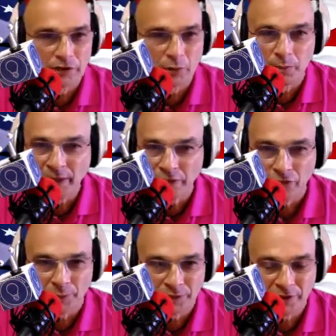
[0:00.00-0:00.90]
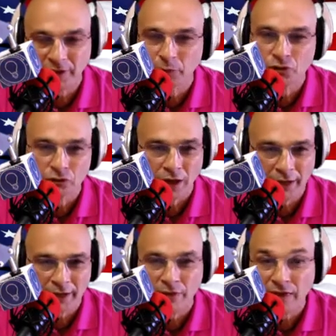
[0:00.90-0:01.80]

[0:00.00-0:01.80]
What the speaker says: They would make something, they would try it.